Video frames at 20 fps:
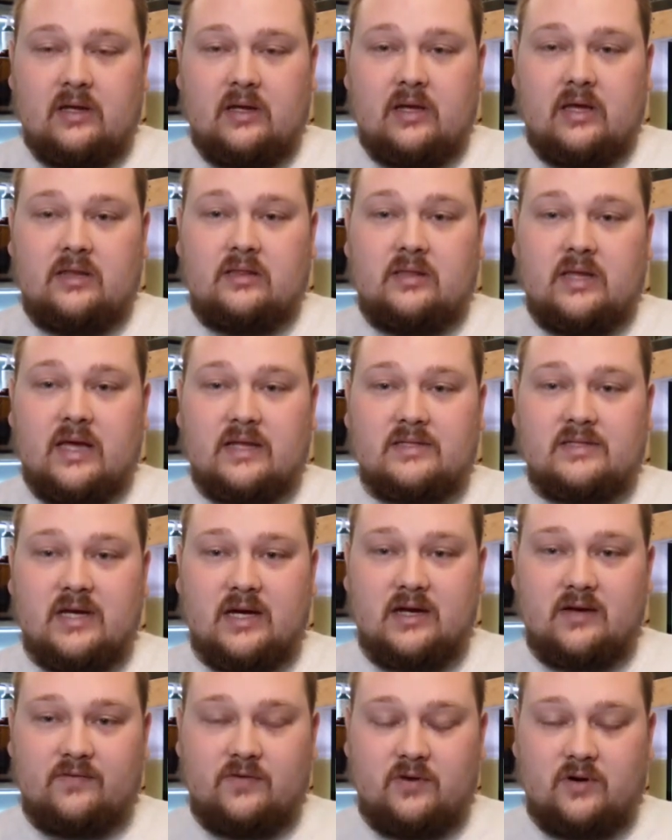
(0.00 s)
and that's
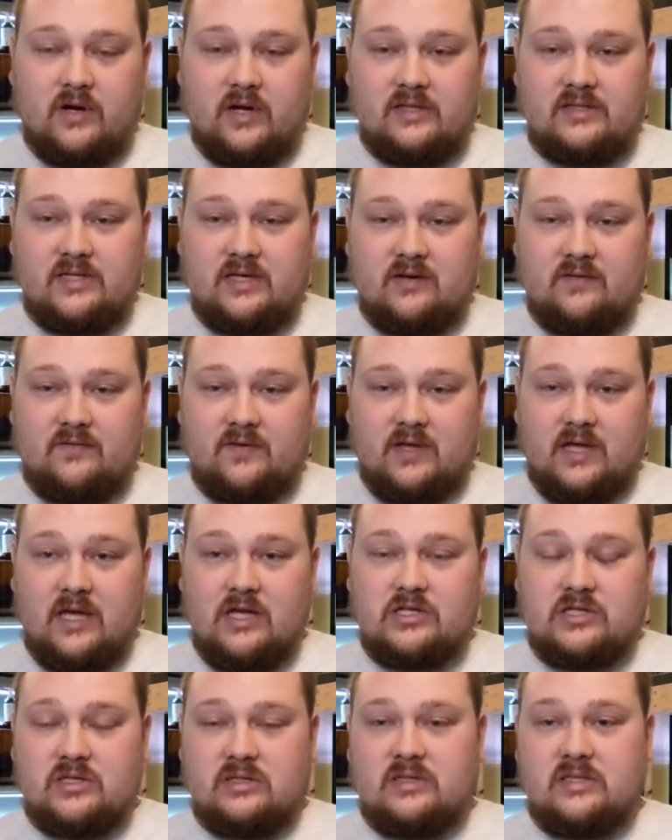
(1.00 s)
kind of your
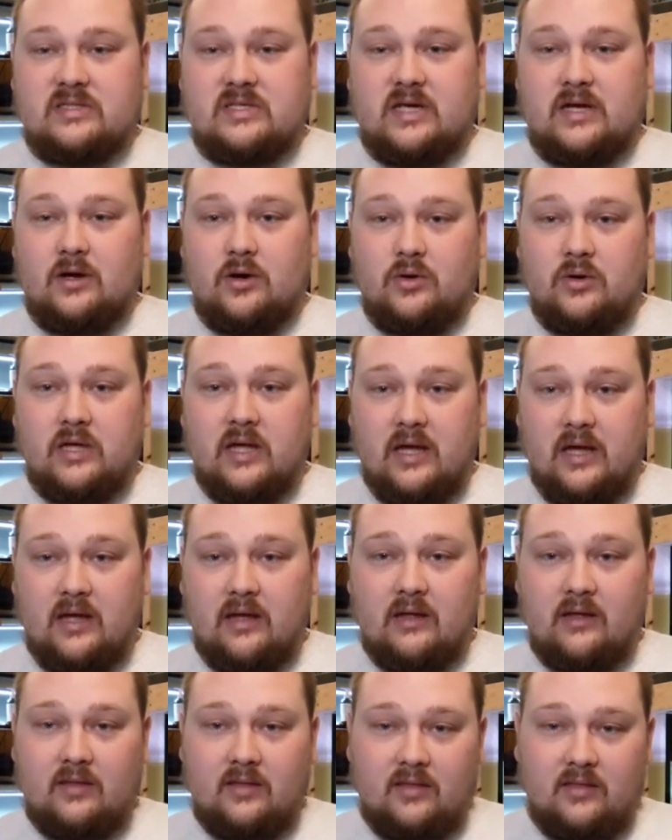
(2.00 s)
identification to say,
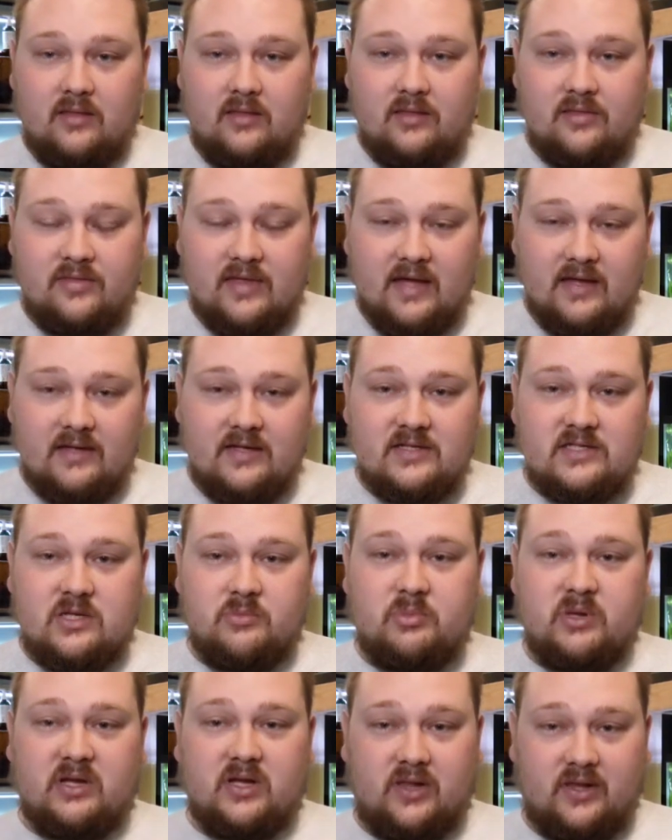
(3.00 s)
okay, that needs
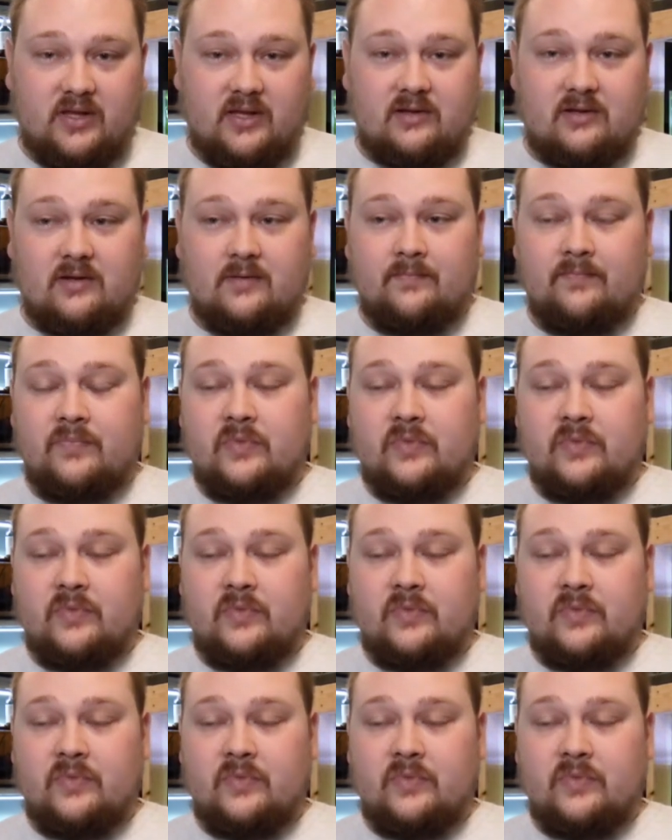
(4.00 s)
to be cleaned.